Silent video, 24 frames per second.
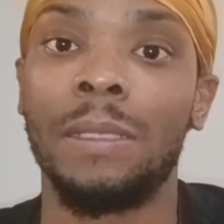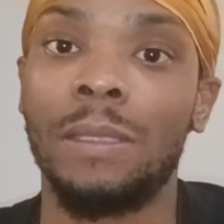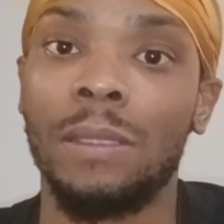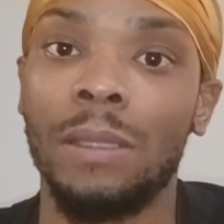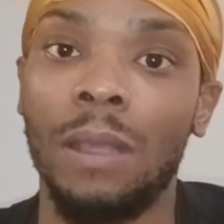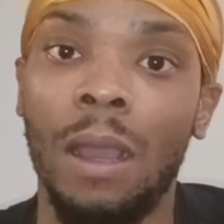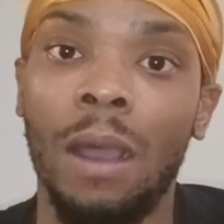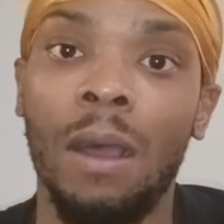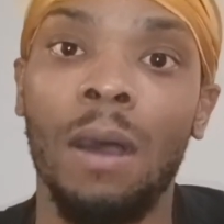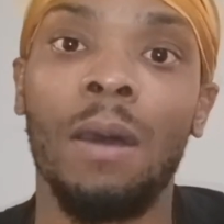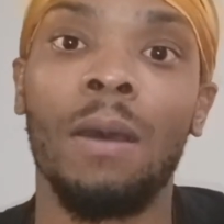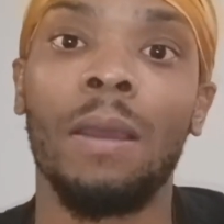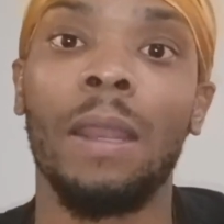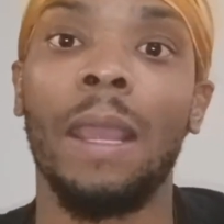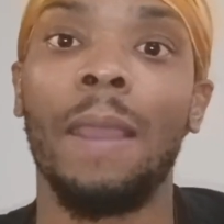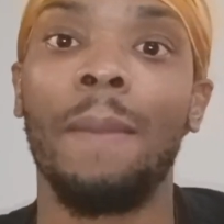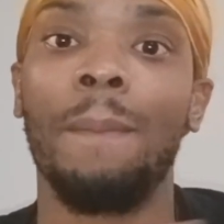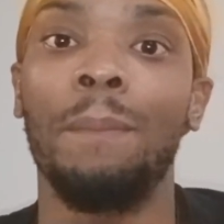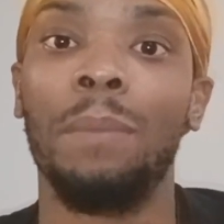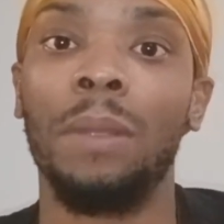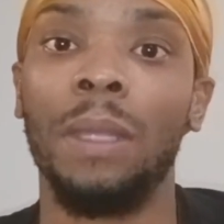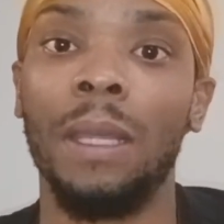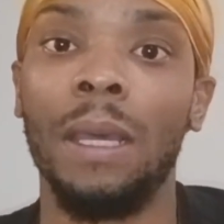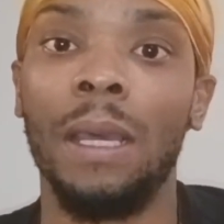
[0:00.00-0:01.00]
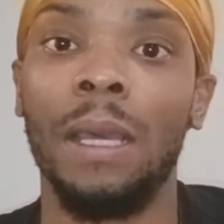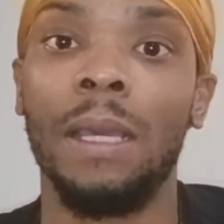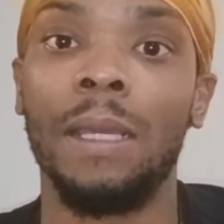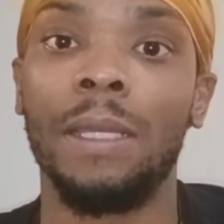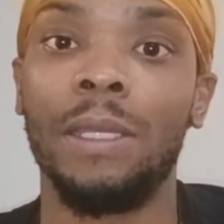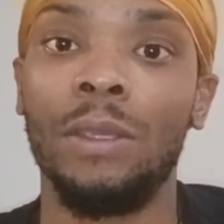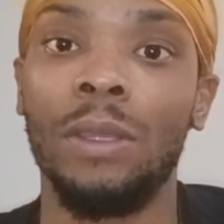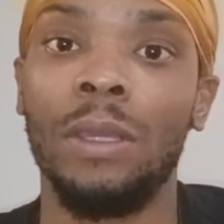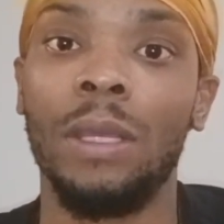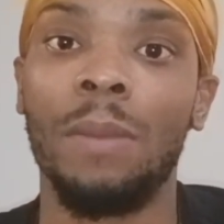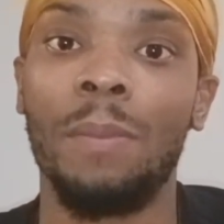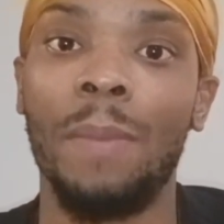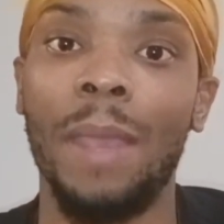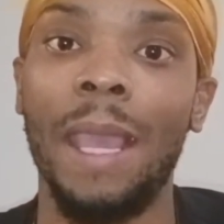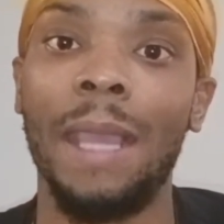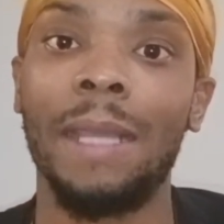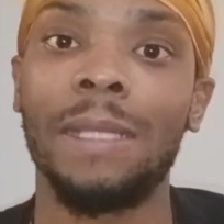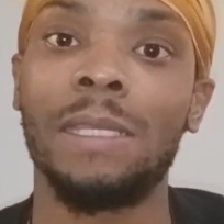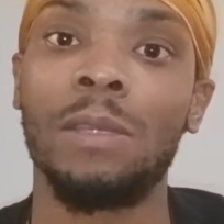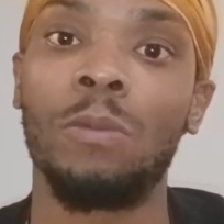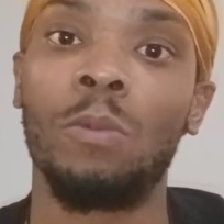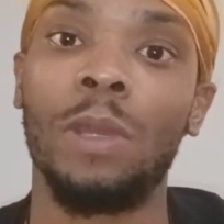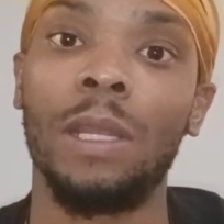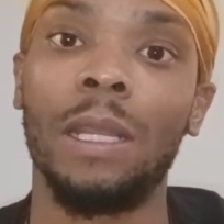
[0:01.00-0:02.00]
So all that blood, you'd
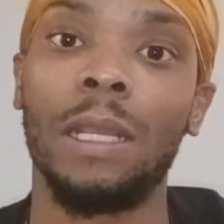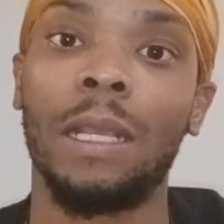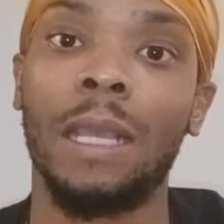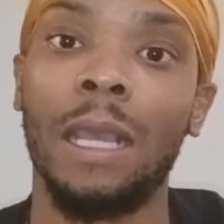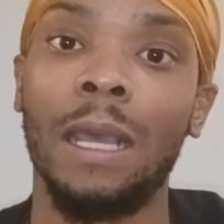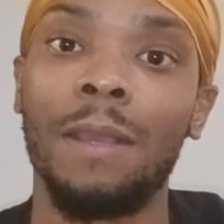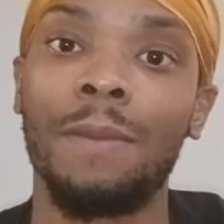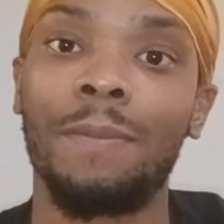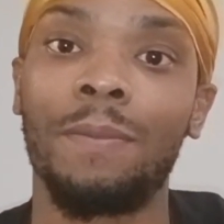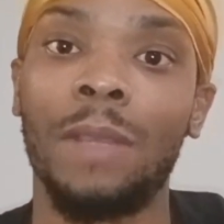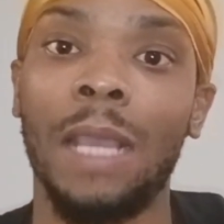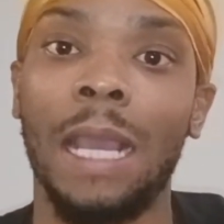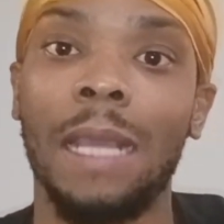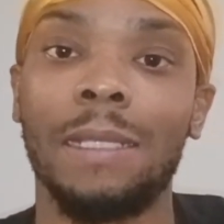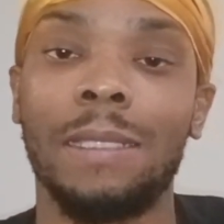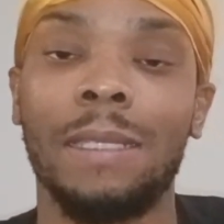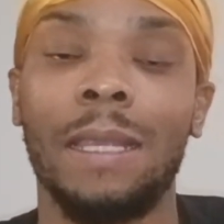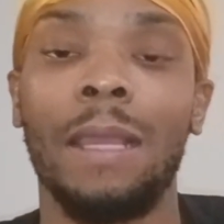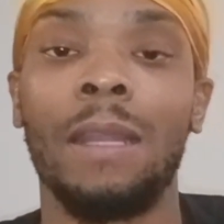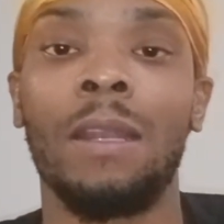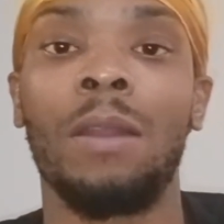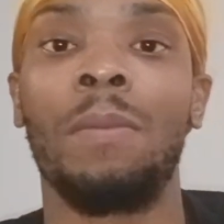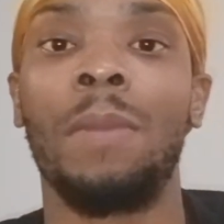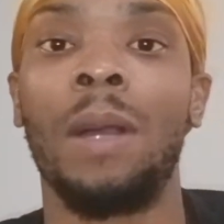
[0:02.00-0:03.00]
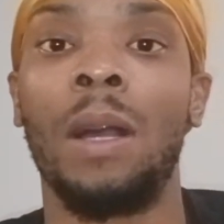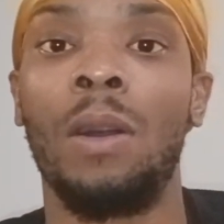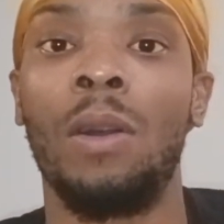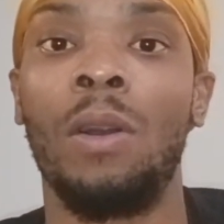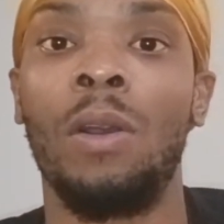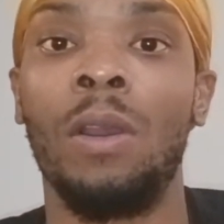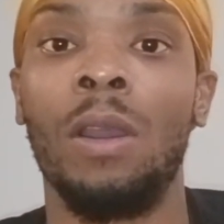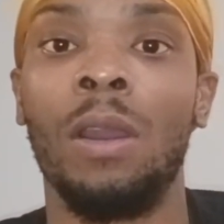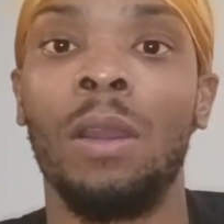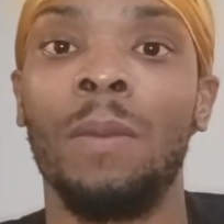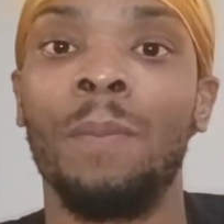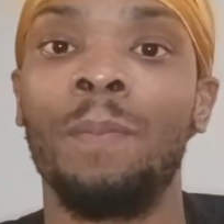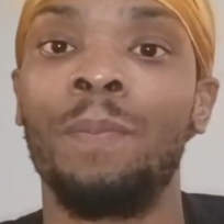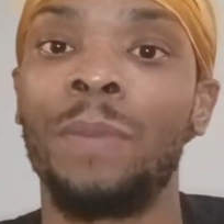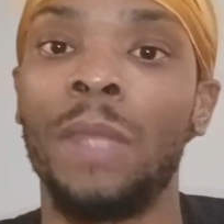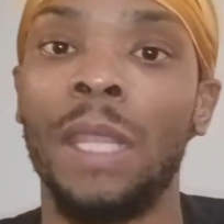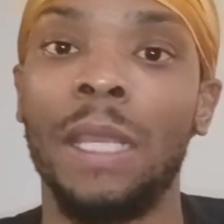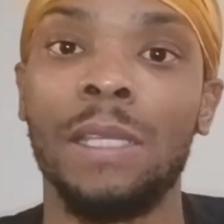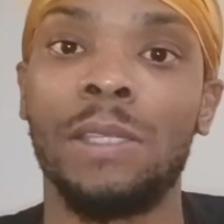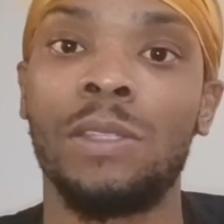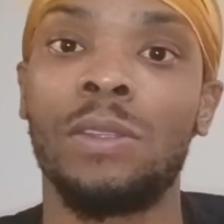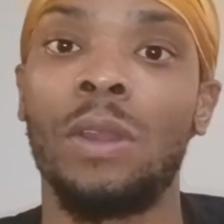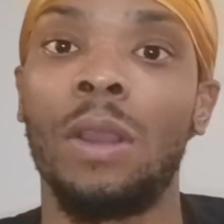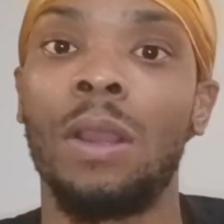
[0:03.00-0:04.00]
imagine when the cuff got tight on my arm,
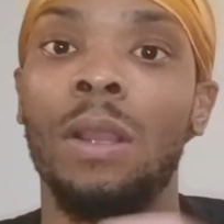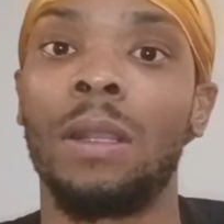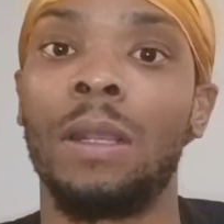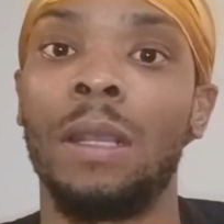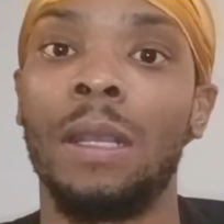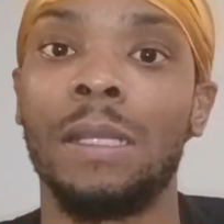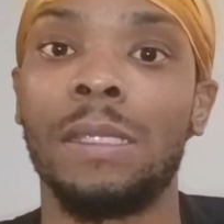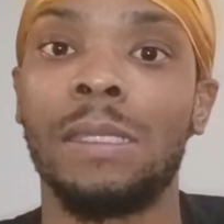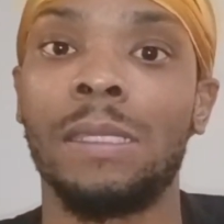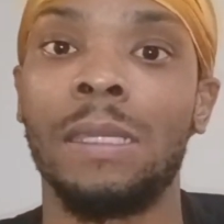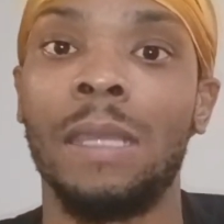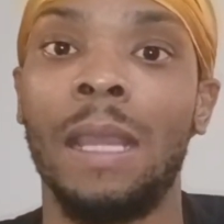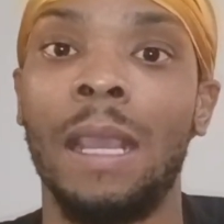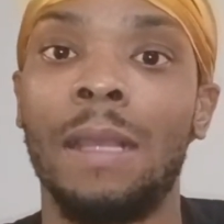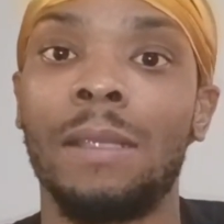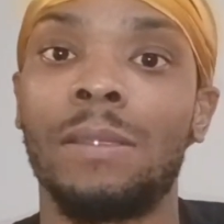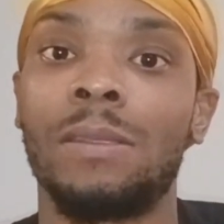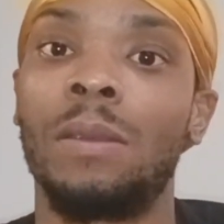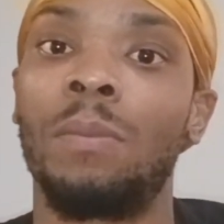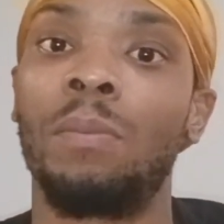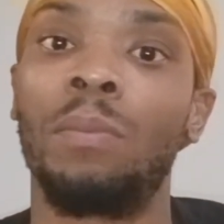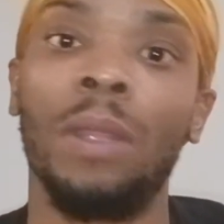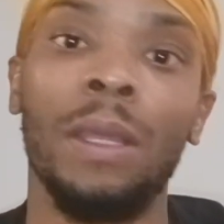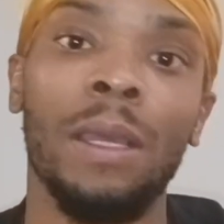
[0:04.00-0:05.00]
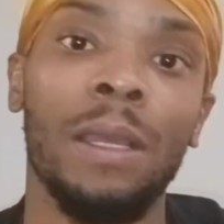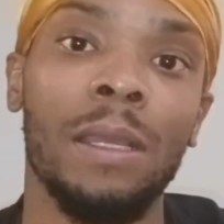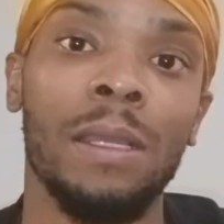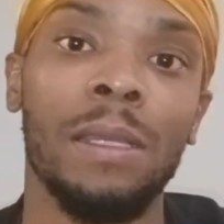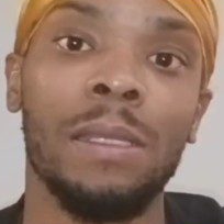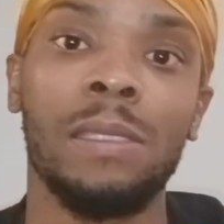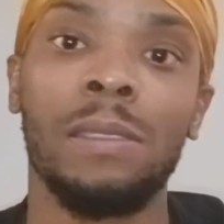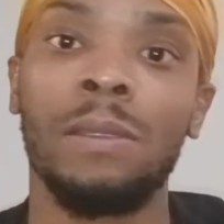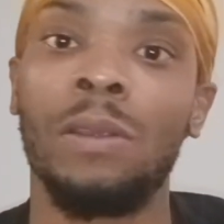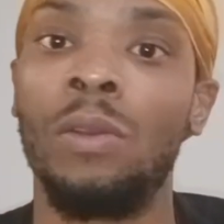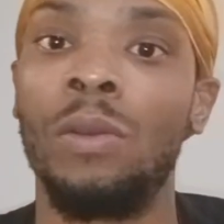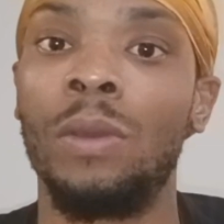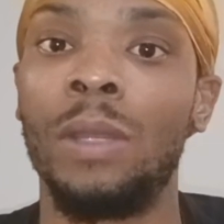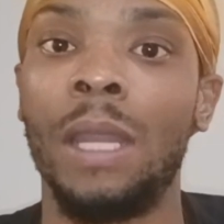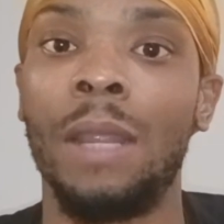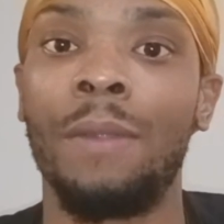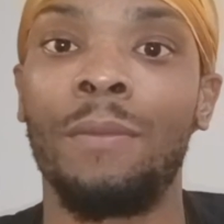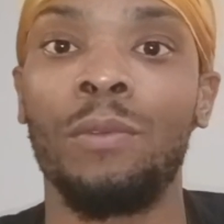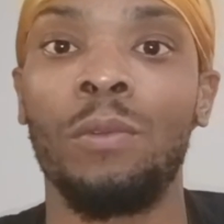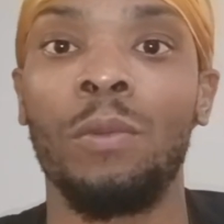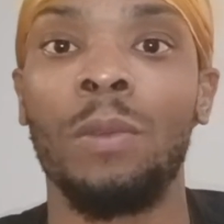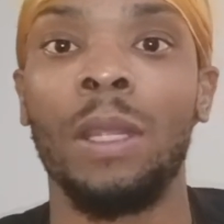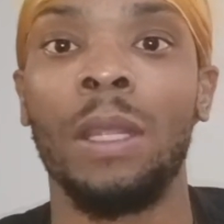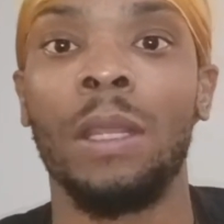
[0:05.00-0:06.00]
it started gushing out. So blood's going
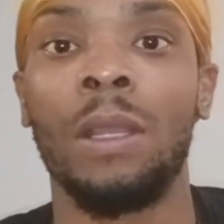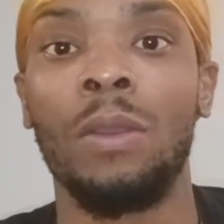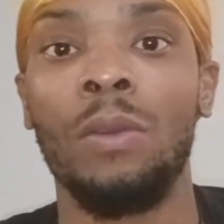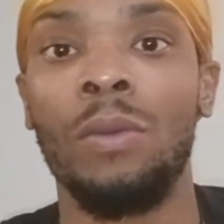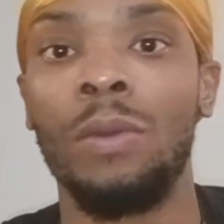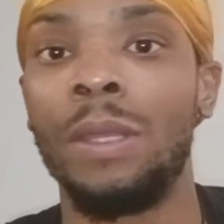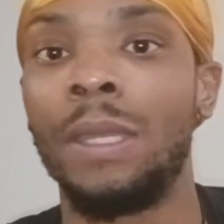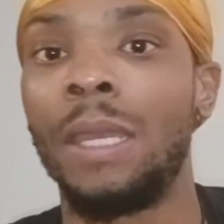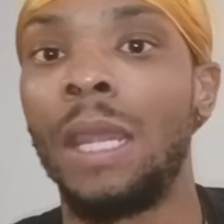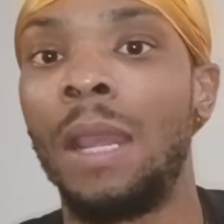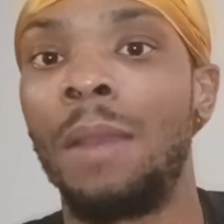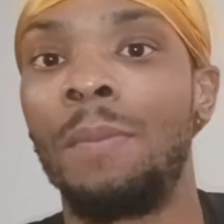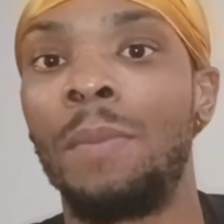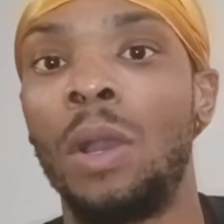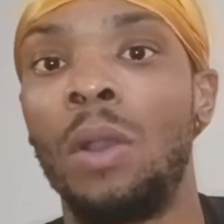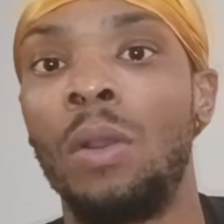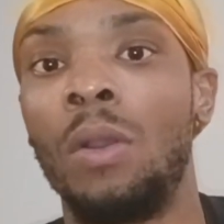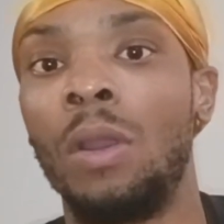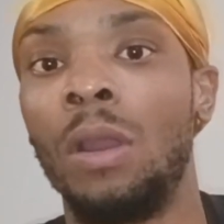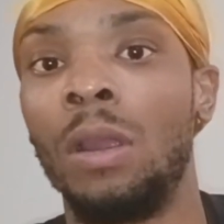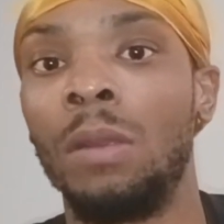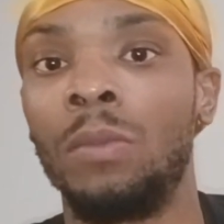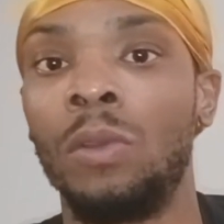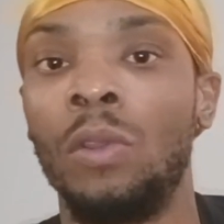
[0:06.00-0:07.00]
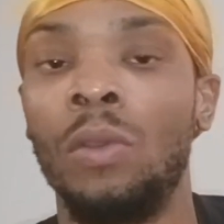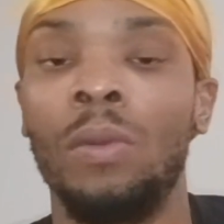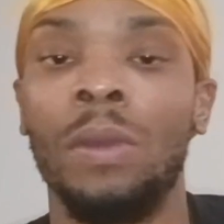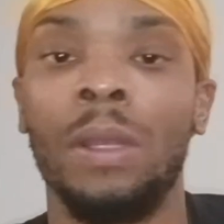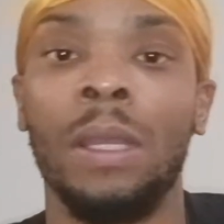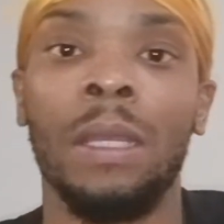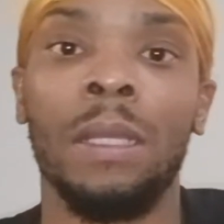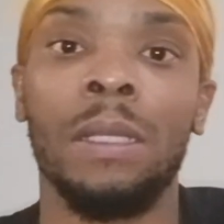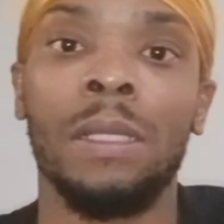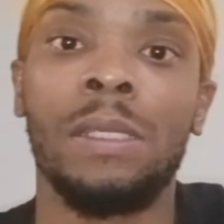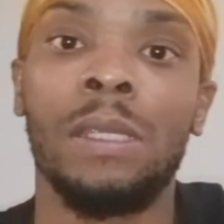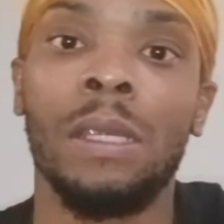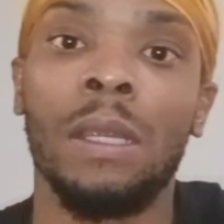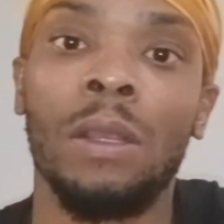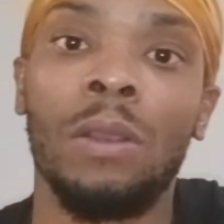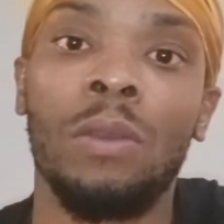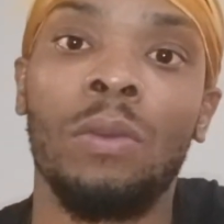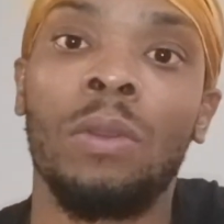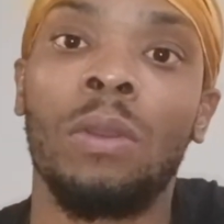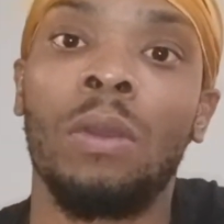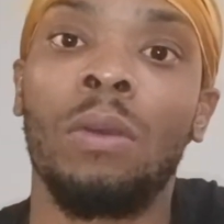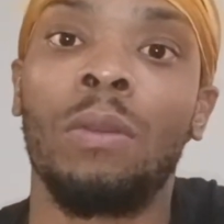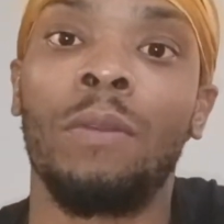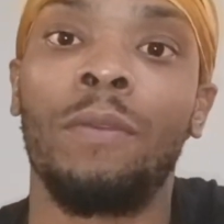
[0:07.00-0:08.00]
everywhere, going down my arm, going in the chair,
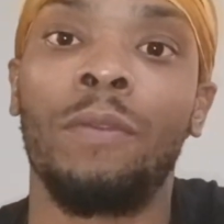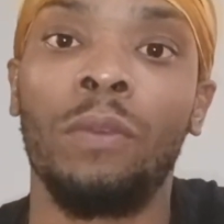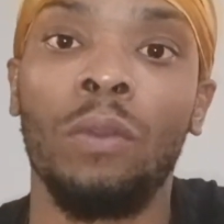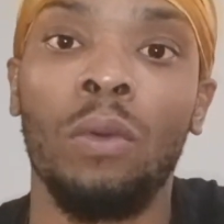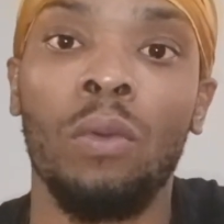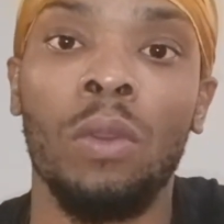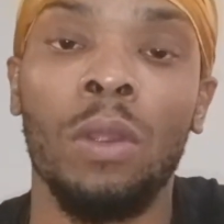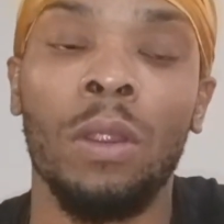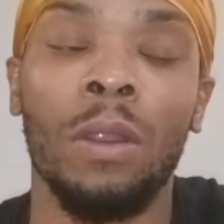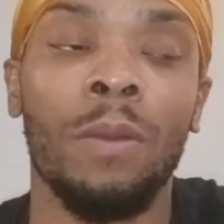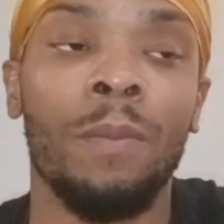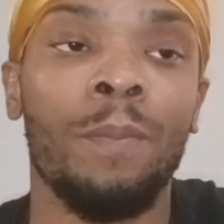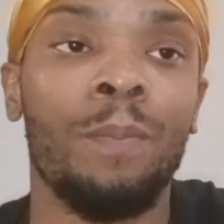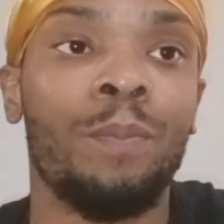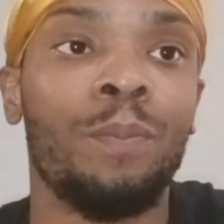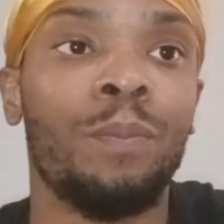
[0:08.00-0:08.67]
going on the floor.